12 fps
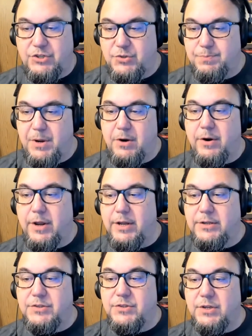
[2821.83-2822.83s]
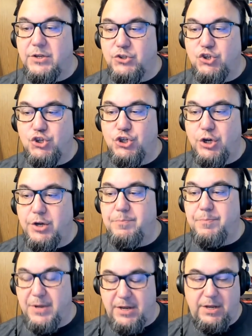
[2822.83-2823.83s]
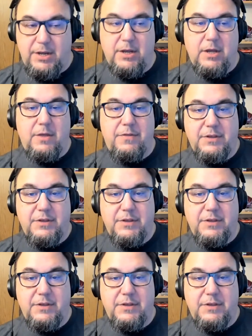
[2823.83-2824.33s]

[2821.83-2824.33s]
experience should be